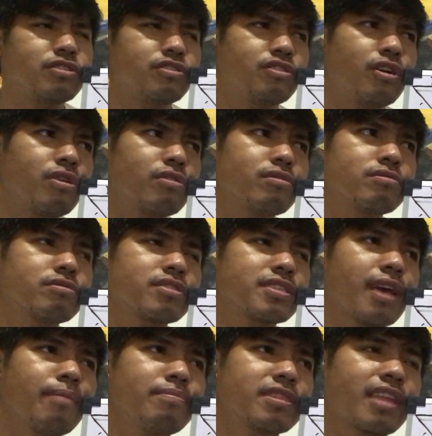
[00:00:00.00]
Though
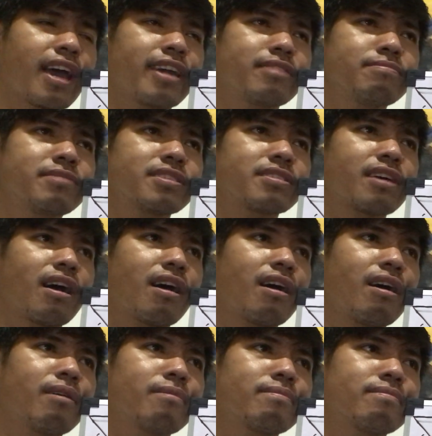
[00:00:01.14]
sometimes,
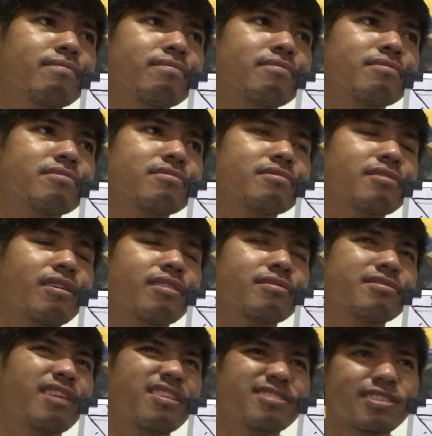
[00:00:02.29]

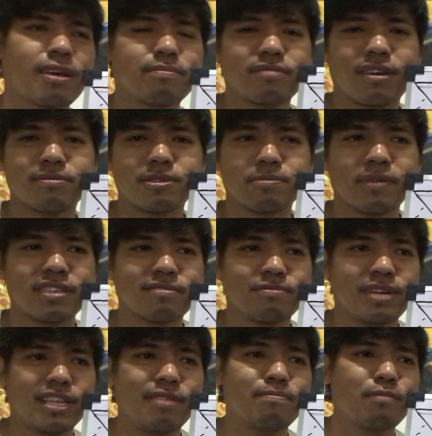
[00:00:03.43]
not sometimes, but
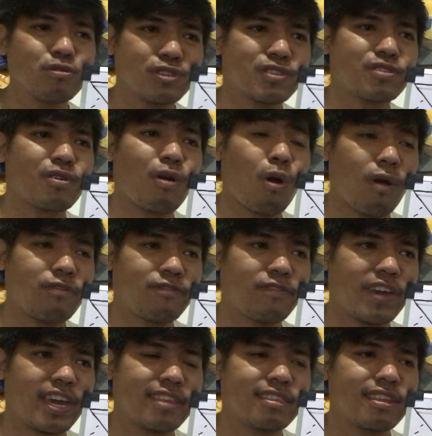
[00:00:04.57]
really most
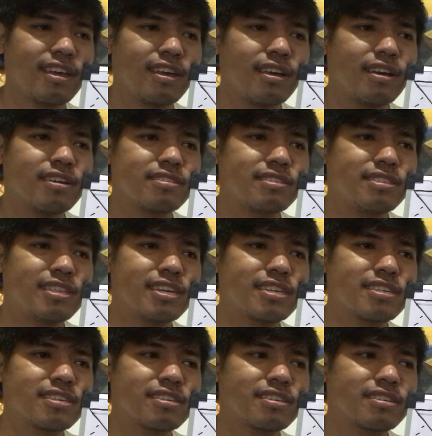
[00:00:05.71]
often,
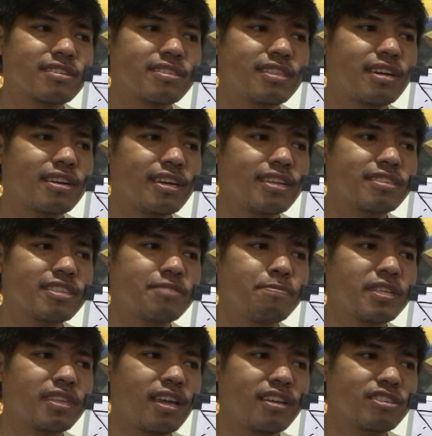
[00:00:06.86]
the
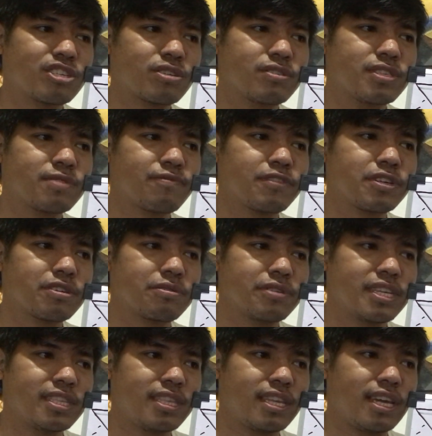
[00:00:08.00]
interpretations for
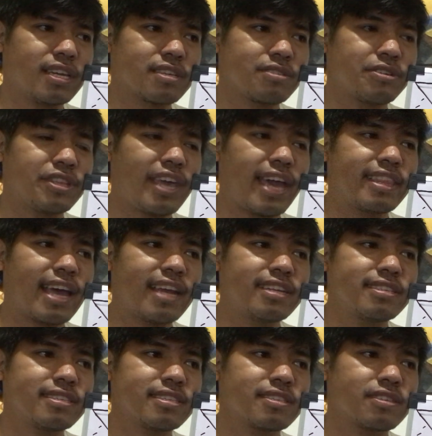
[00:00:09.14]
critique or the
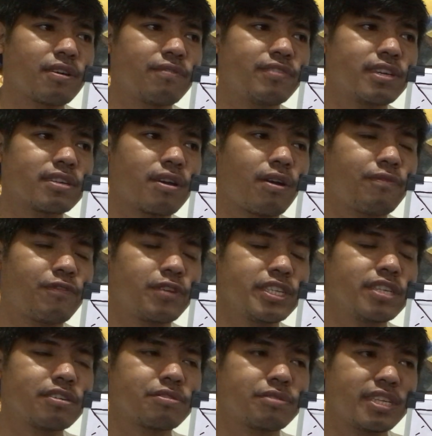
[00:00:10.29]
analysis of the for
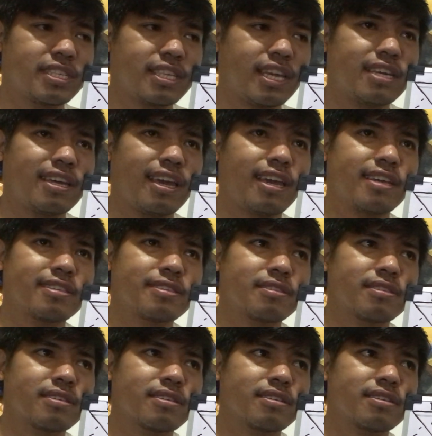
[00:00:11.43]
the critique is
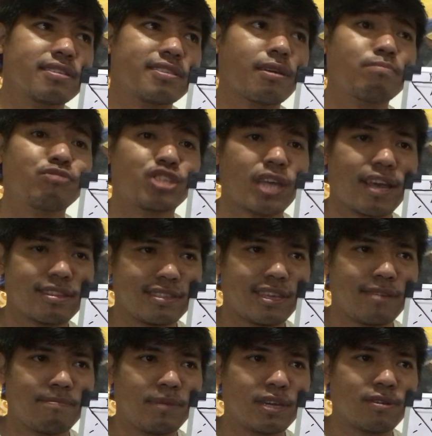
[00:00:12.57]

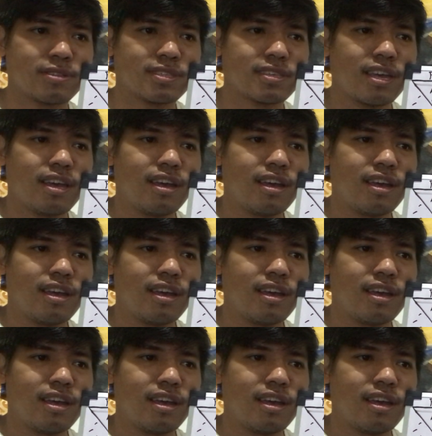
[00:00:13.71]
subjective, because